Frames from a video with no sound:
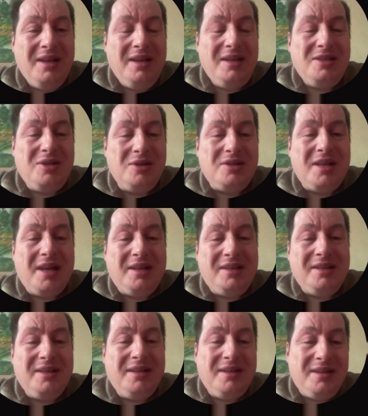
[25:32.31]
it's just that
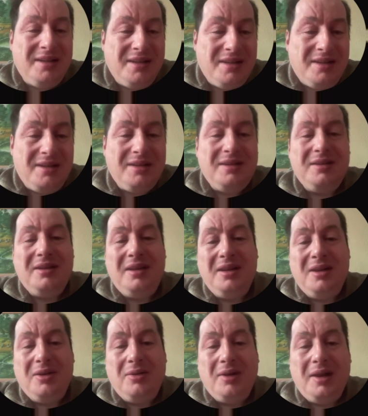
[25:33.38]
you
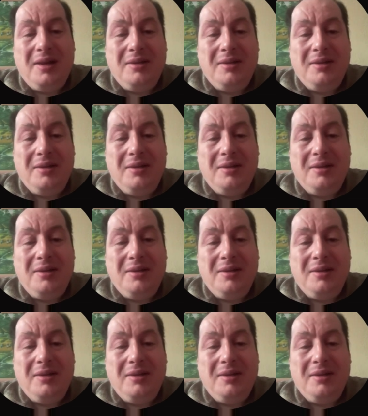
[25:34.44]
know,